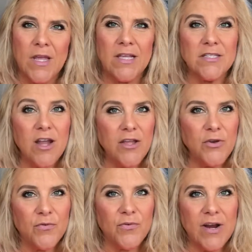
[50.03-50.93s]
is not
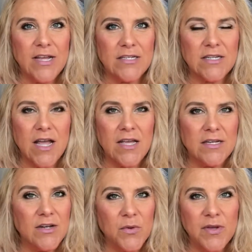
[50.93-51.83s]
your friend. I
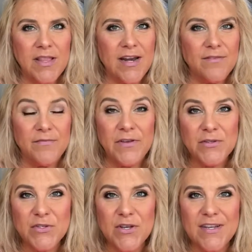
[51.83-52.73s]
know that it
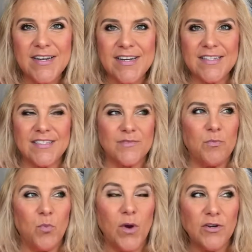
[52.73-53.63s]
feels good and it's
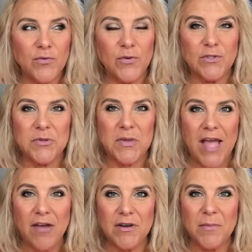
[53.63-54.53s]
wonderful to be
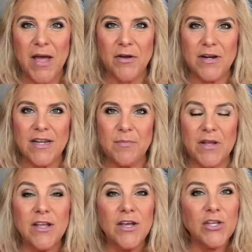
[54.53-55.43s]
out and about in it,
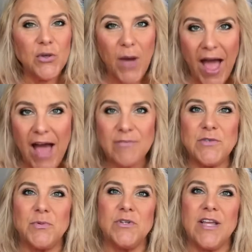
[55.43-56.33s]
but you have
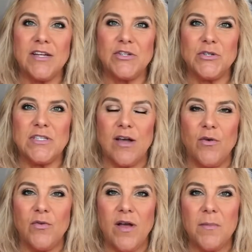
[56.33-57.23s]
to protect
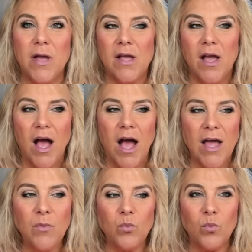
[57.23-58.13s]
yourself.
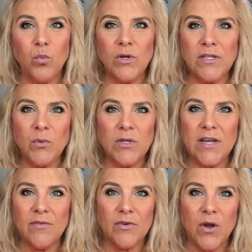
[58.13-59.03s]
I really would
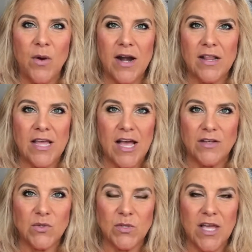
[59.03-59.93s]
never go out of the
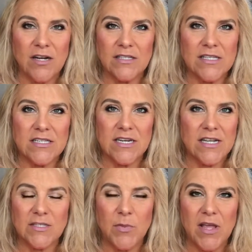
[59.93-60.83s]
house without at least an
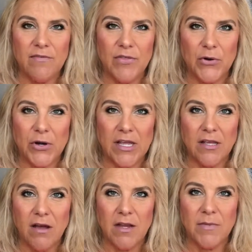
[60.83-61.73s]
SPF
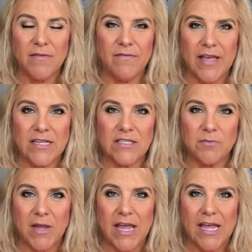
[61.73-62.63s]
30 on my face,
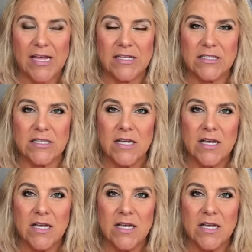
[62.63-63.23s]
my hands.